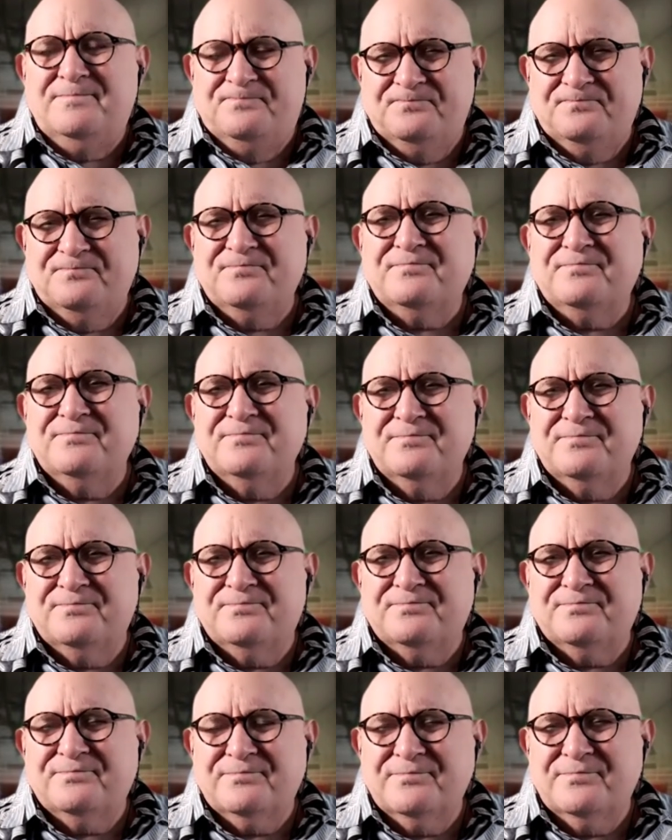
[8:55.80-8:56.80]

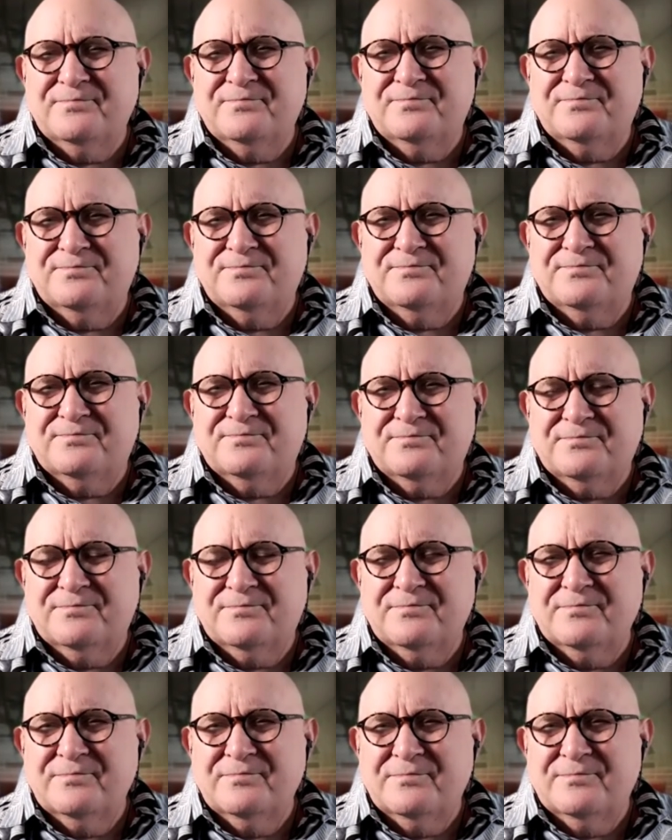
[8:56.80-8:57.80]

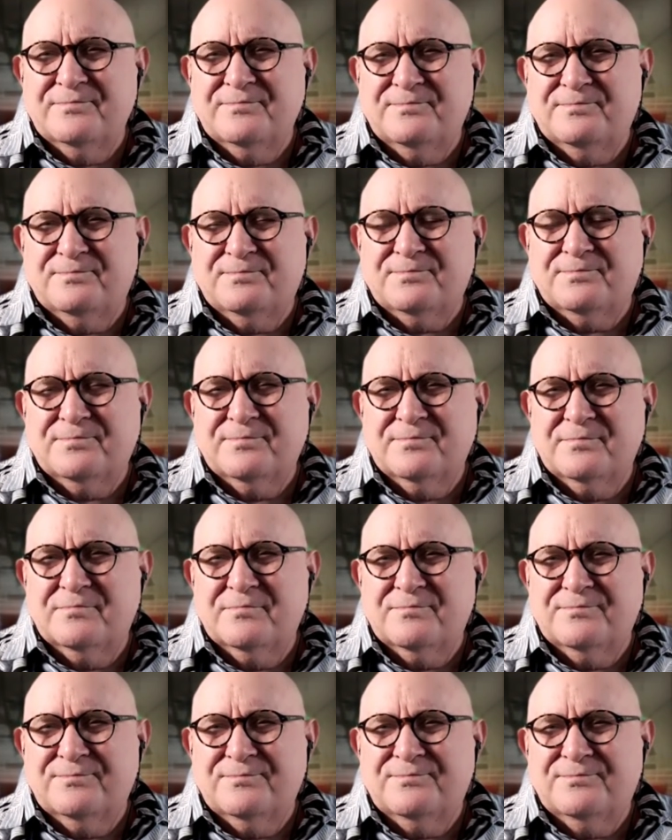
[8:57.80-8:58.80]

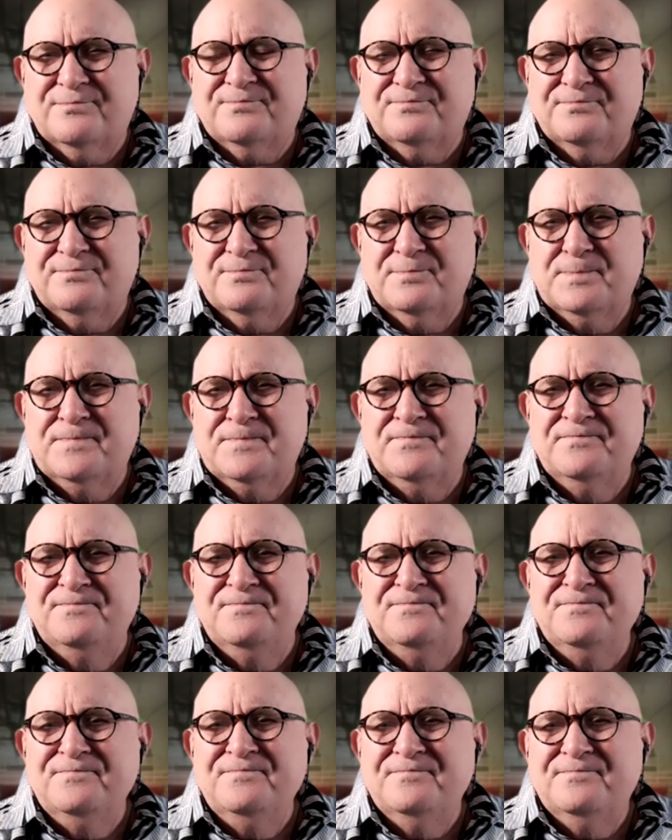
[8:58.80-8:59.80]

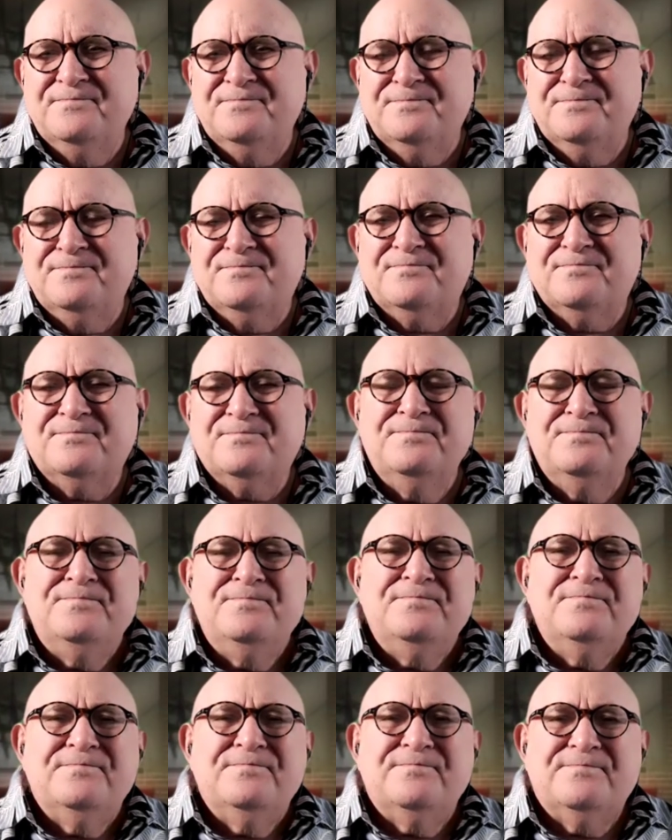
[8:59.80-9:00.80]

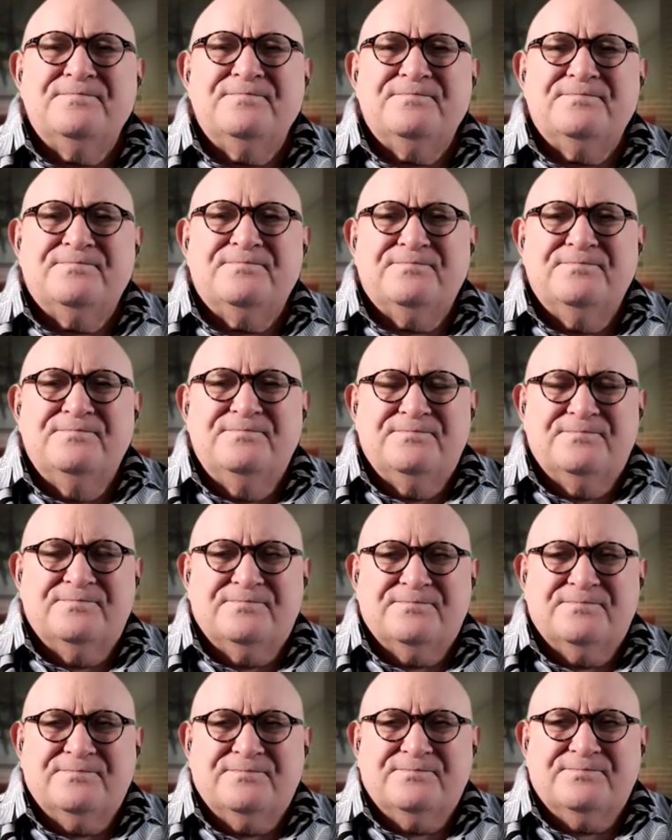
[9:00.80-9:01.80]

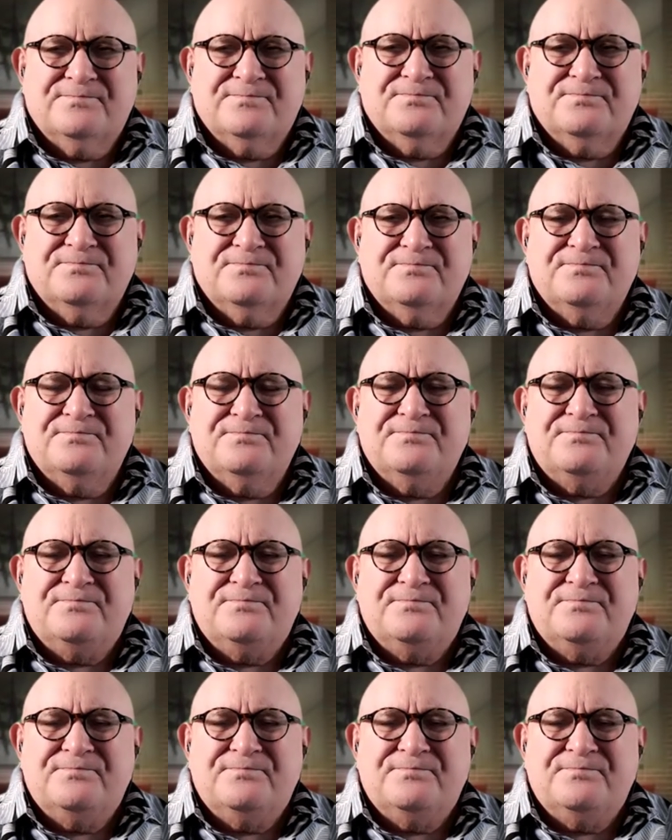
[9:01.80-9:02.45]
(not speaking)